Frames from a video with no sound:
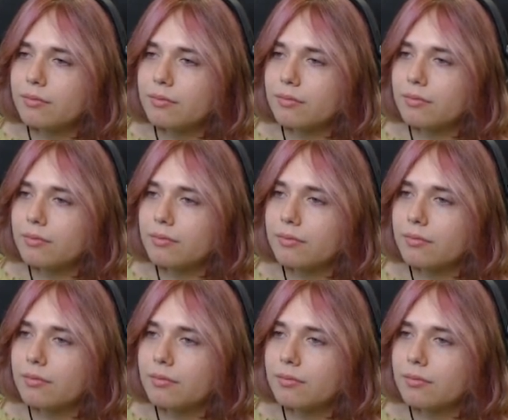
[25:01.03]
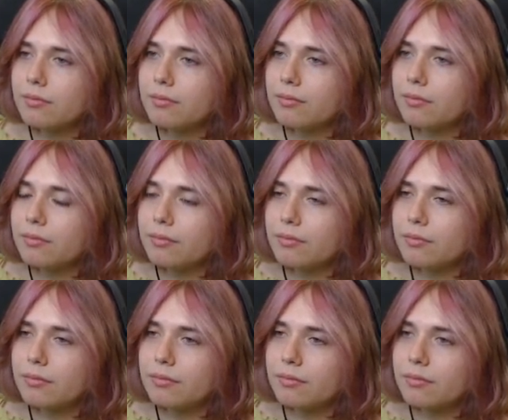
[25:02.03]

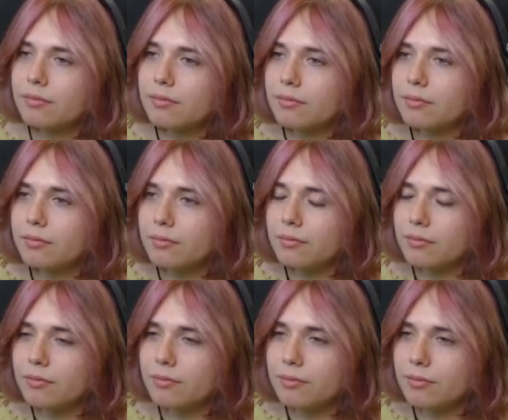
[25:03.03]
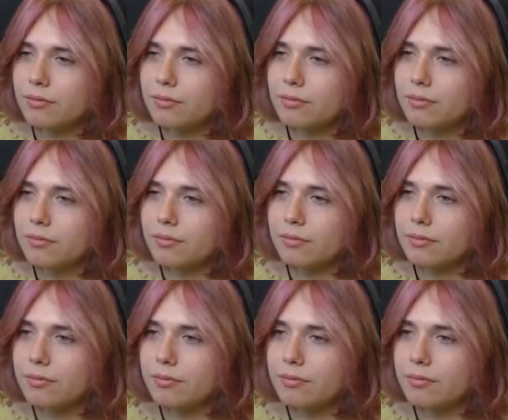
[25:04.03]
This person isn't speaking.